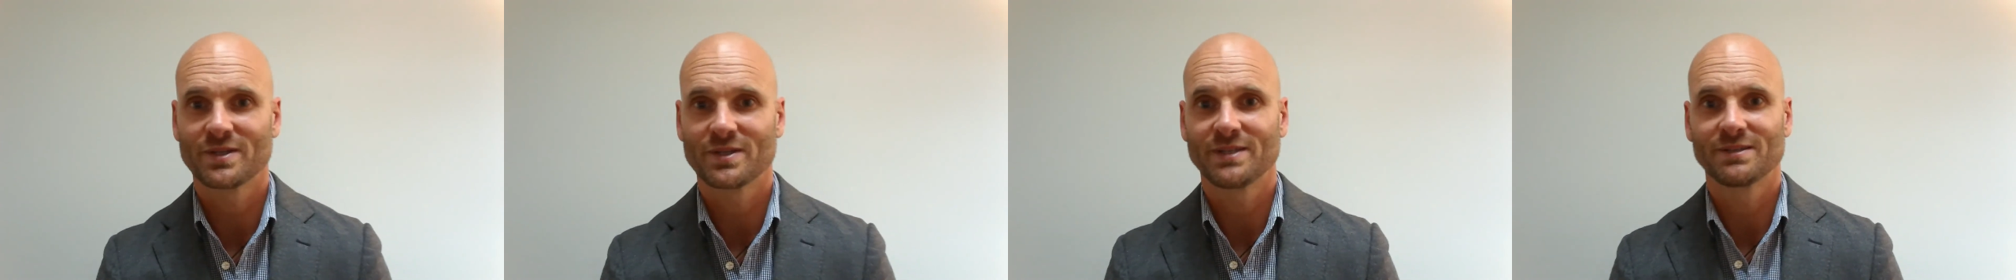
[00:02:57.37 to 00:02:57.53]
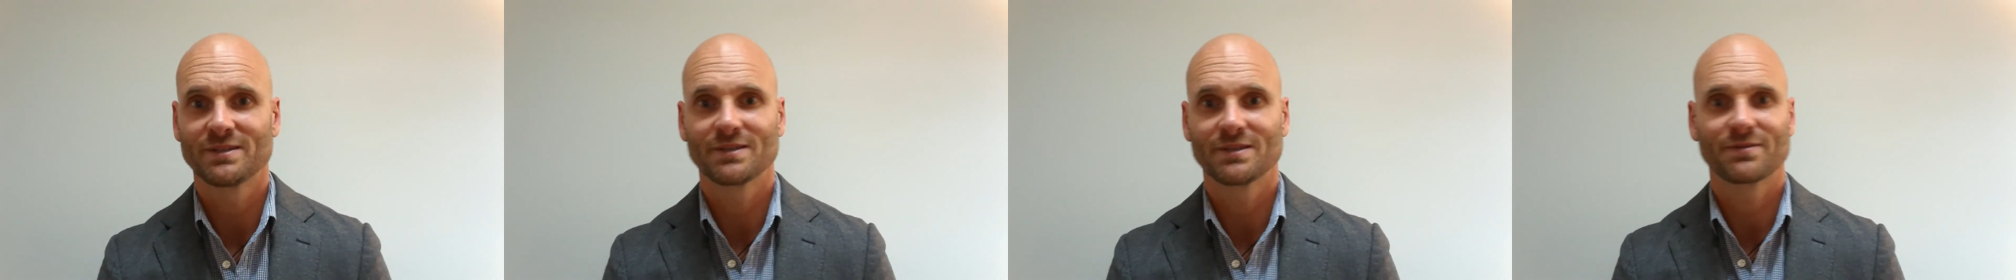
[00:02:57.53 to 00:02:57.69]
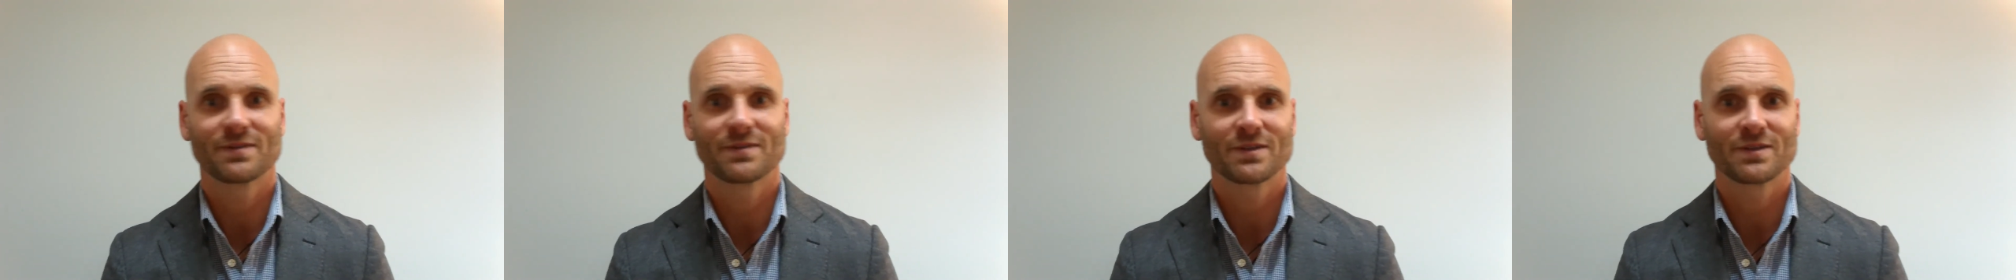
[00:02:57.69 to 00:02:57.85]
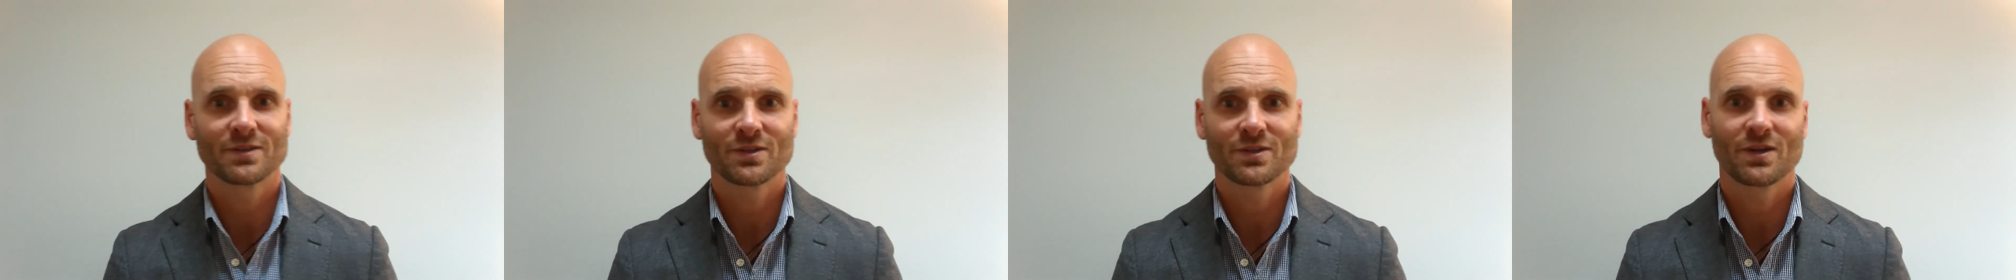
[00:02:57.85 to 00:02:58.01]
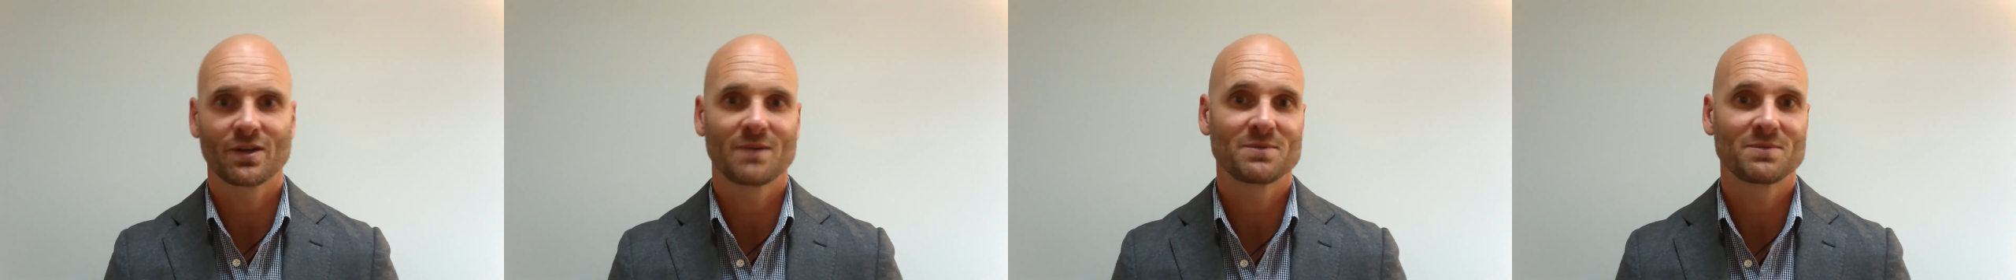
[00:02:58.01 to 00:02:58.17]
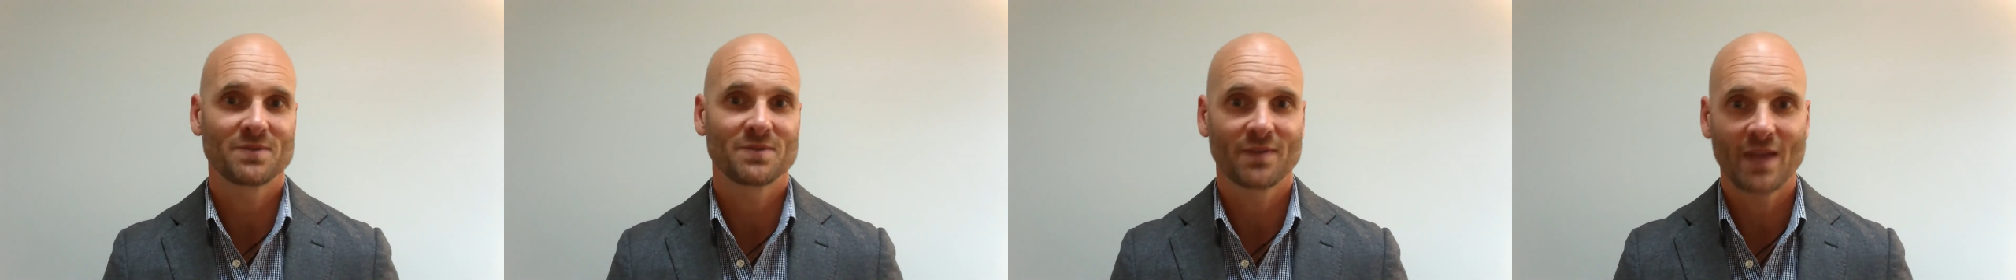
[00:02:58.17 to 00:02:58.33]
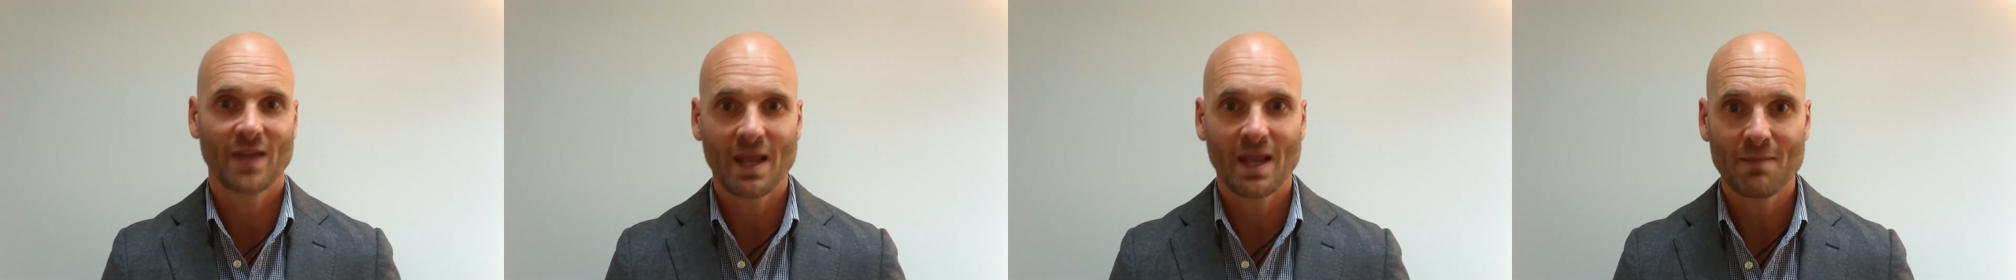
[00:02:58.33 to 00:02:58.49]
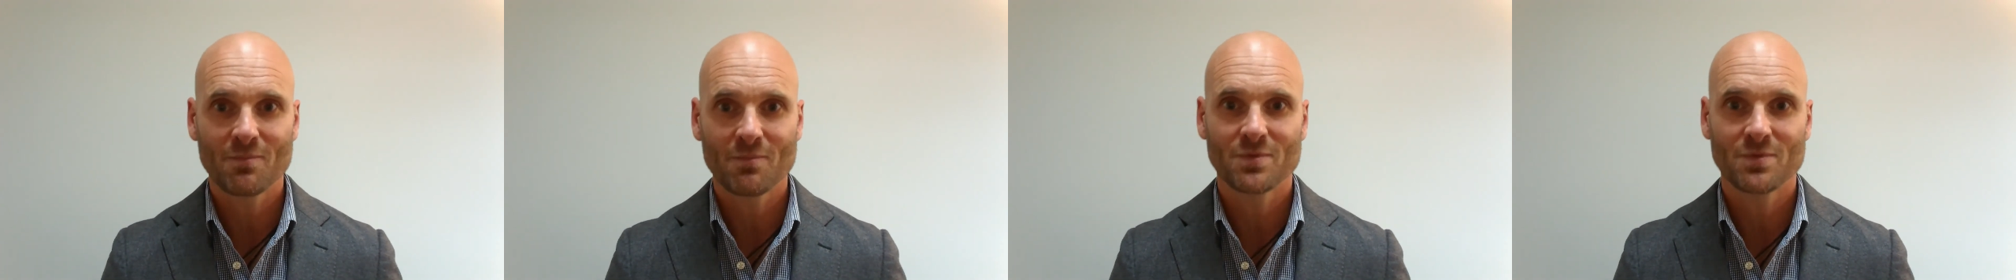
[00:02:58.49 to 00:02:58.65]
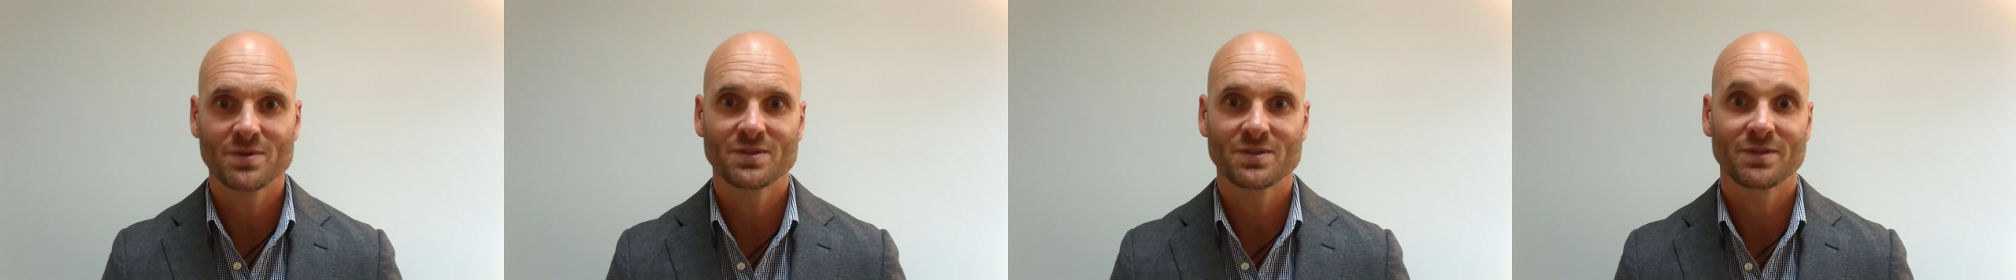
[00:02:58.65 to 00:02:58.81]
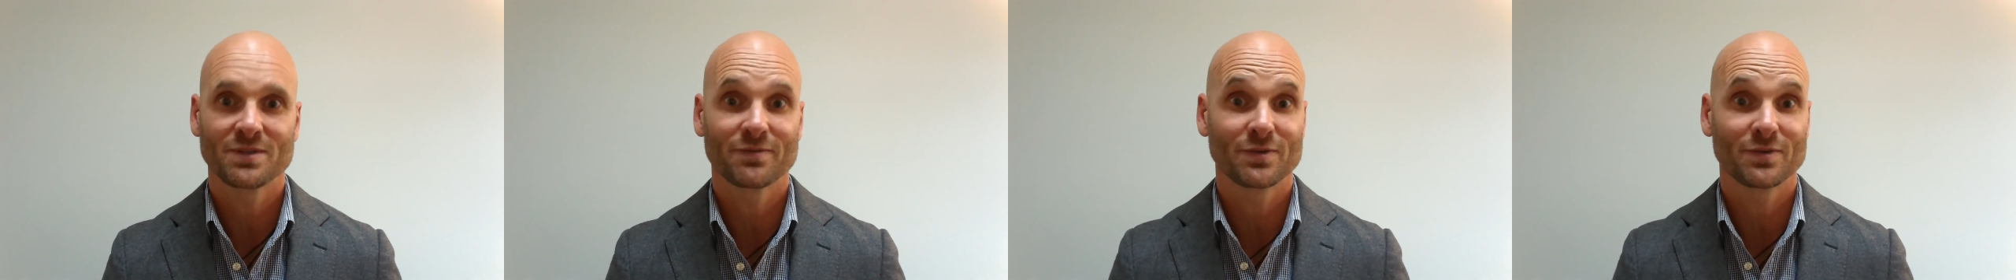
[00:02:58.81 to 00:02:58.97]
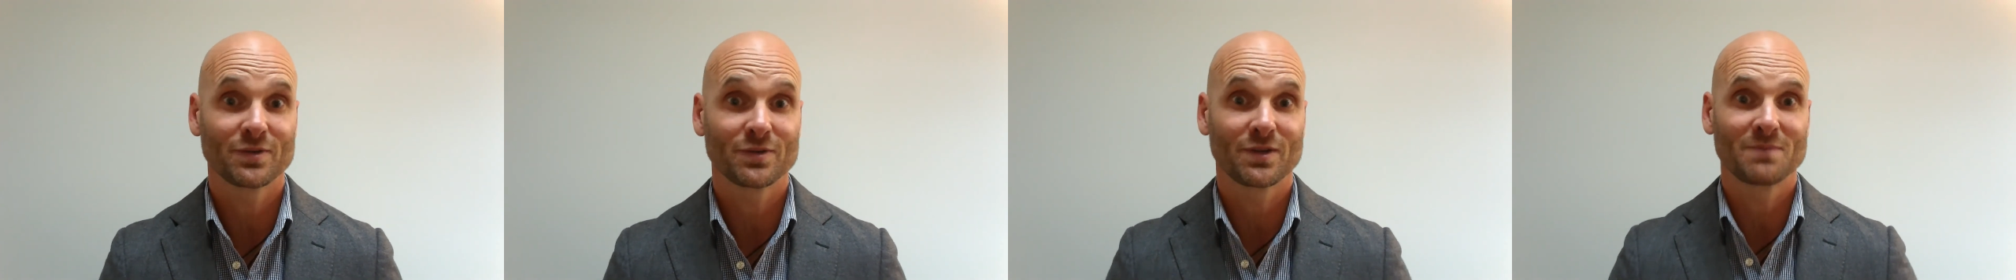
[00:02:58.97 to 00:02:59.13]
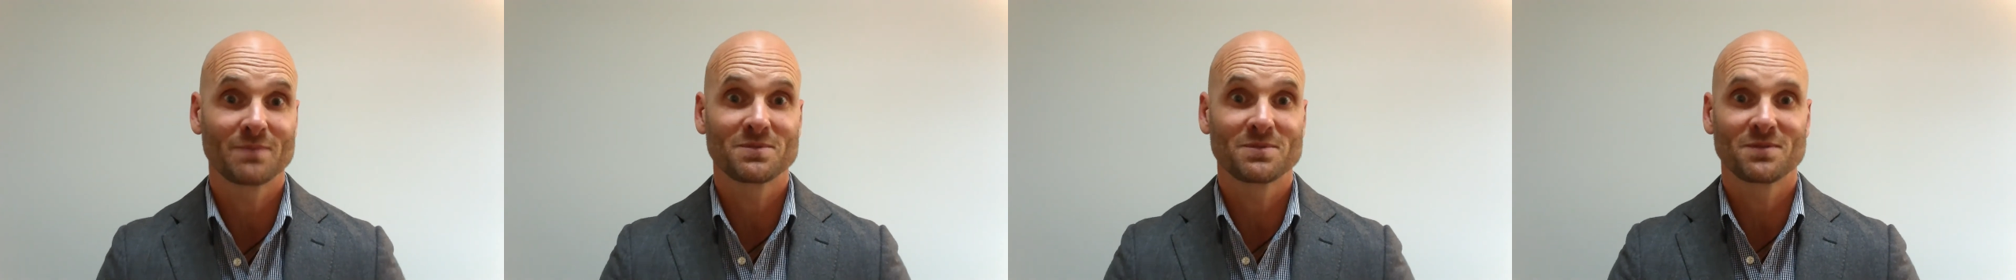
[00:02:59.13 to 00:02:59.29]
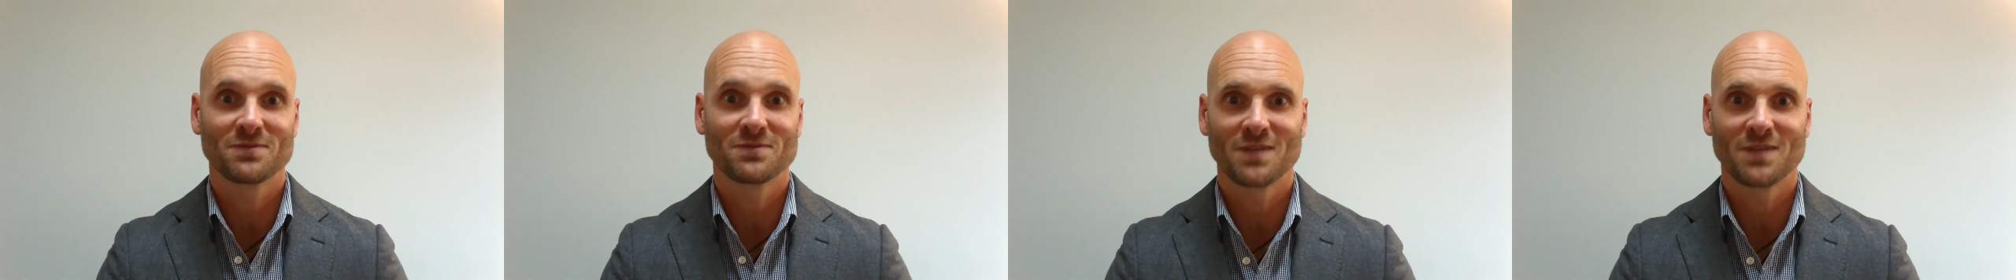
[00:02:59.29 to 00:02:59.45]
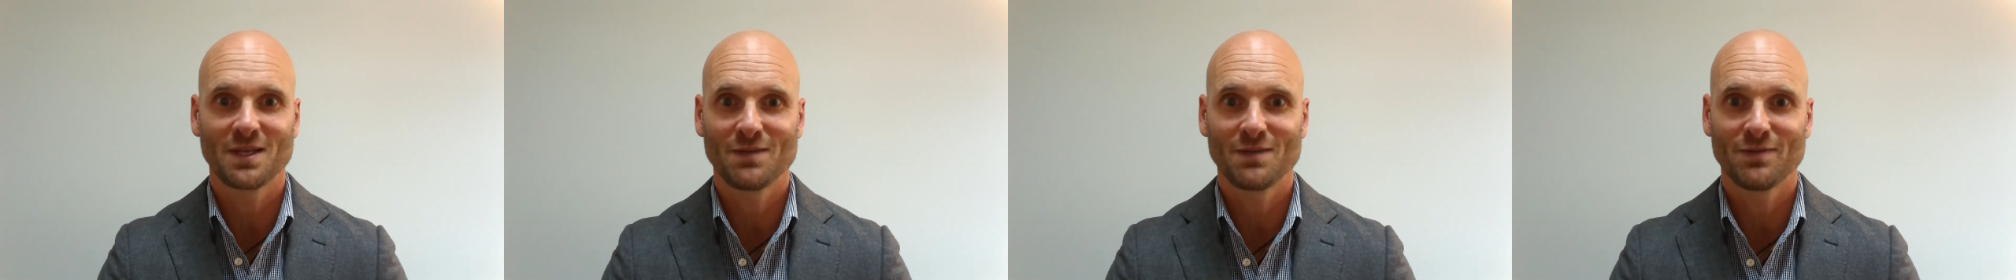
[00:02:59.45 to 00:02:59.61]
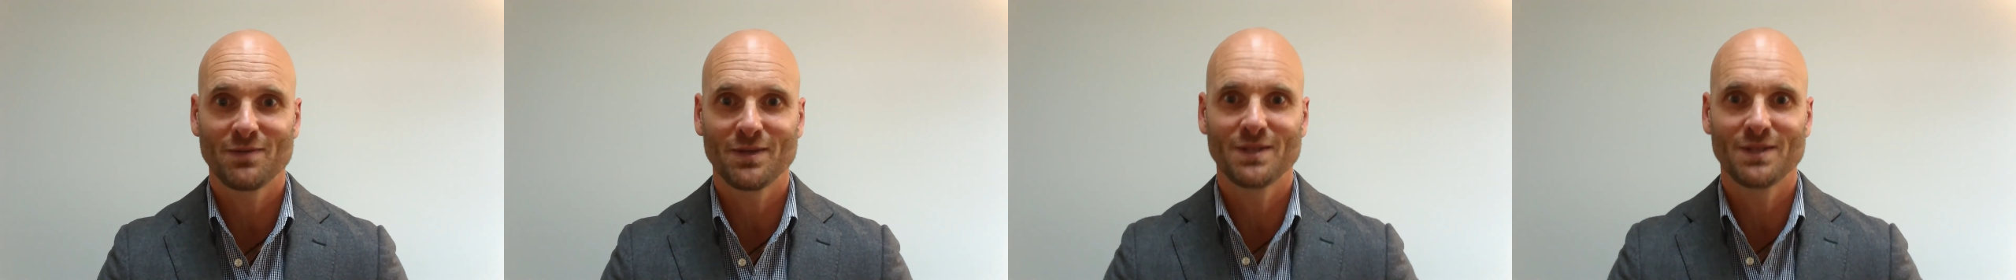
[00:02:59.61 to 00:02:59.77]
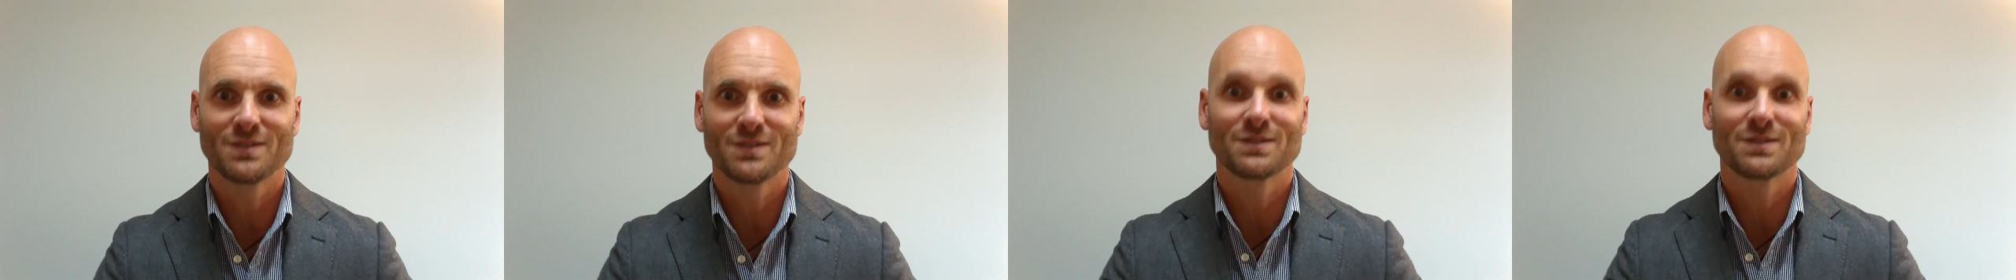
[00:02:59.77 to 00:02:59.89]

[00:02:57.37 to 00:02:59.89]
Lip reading: different types of cameras, different types of TVs,